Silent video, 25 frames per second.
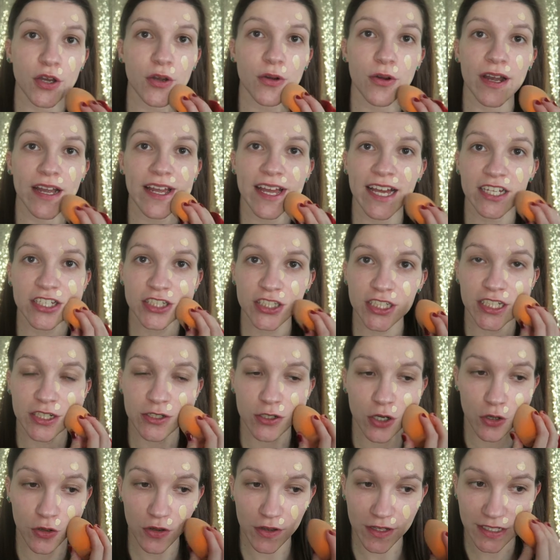I actually
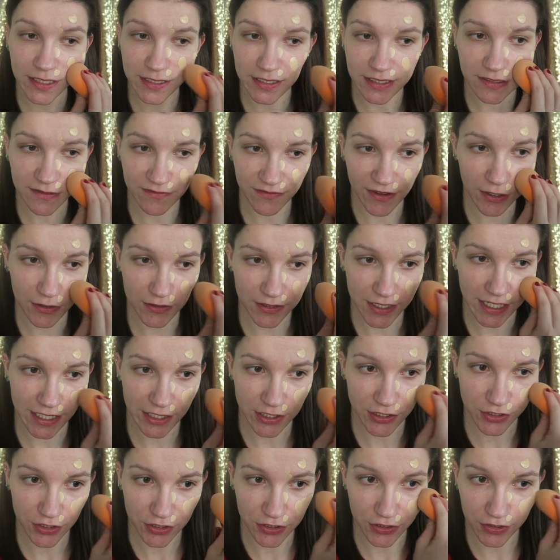got this
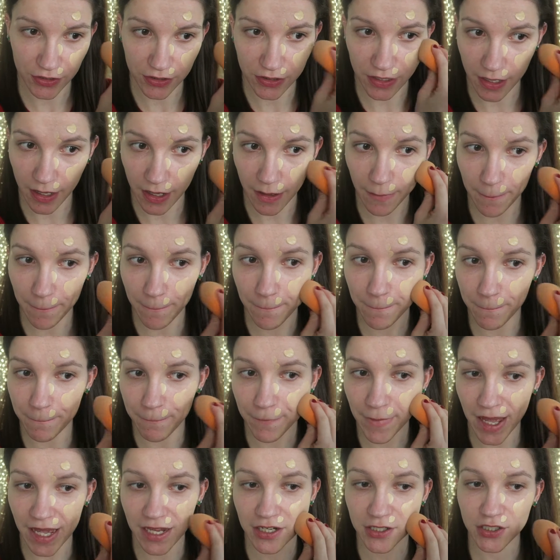foundation
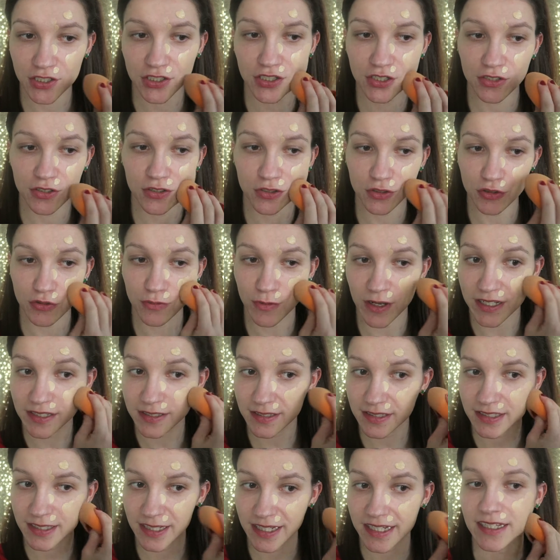matched to my
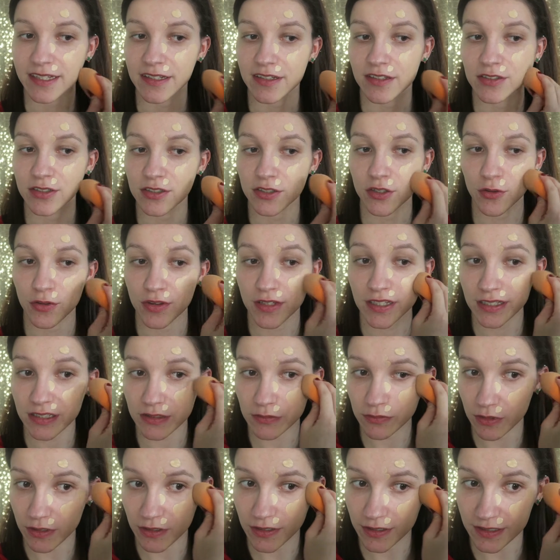skin, so
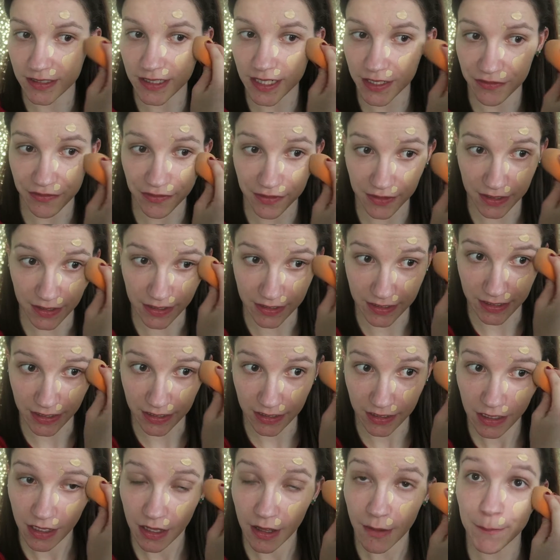this one
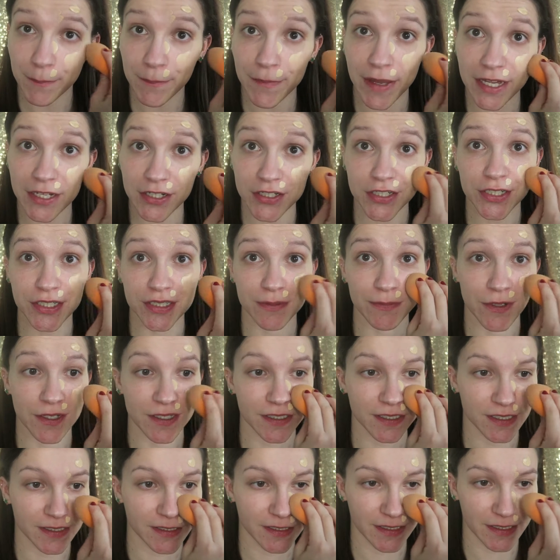definitely matches my
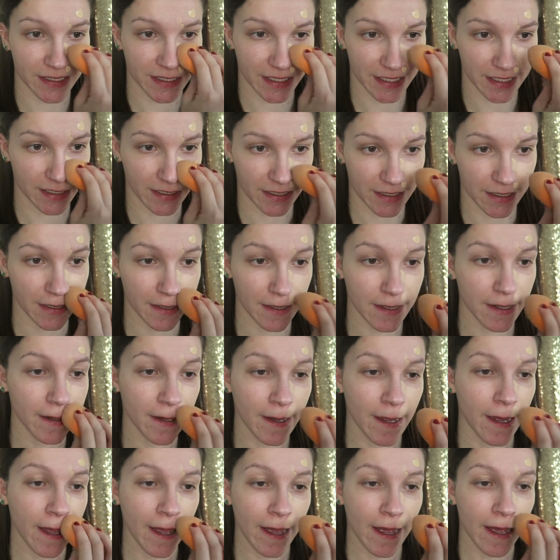skin.
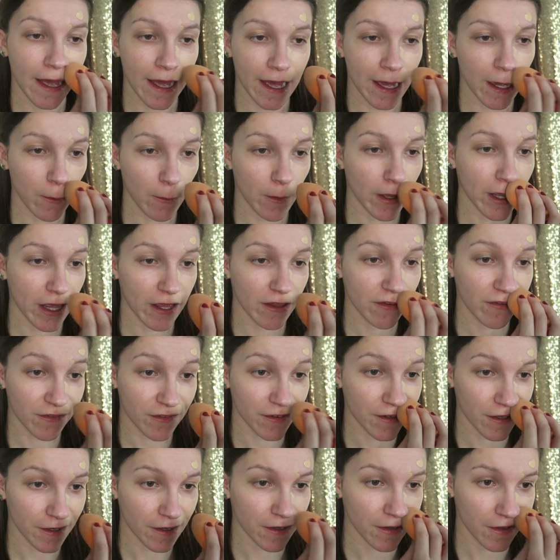
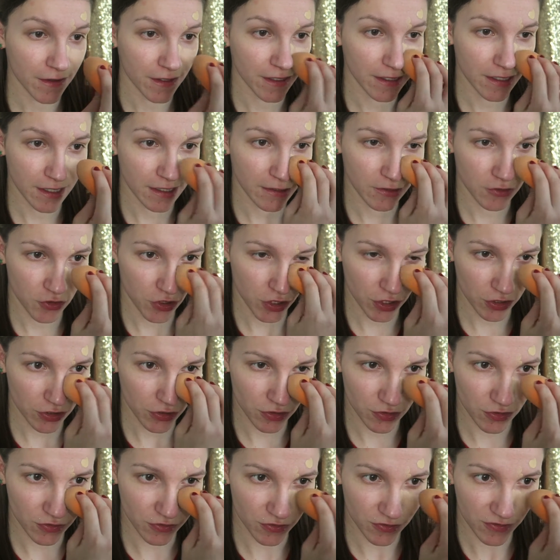However, the
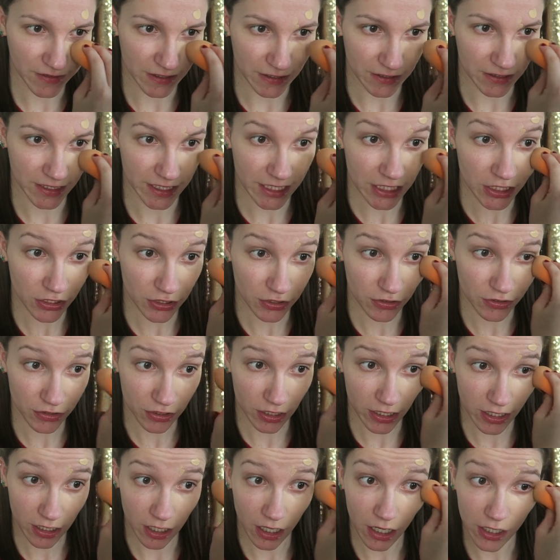drugstore foundations
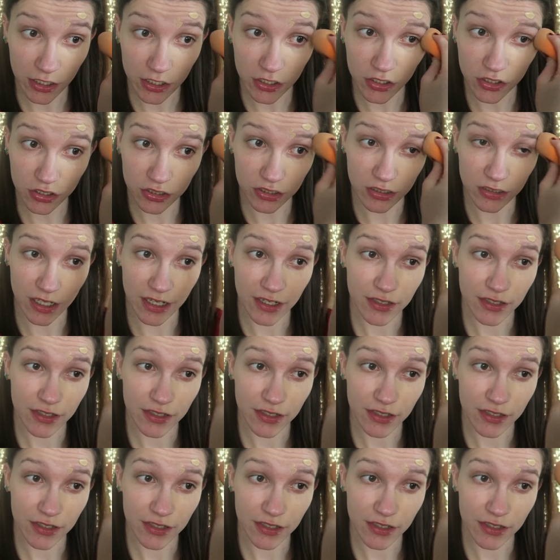I kind of just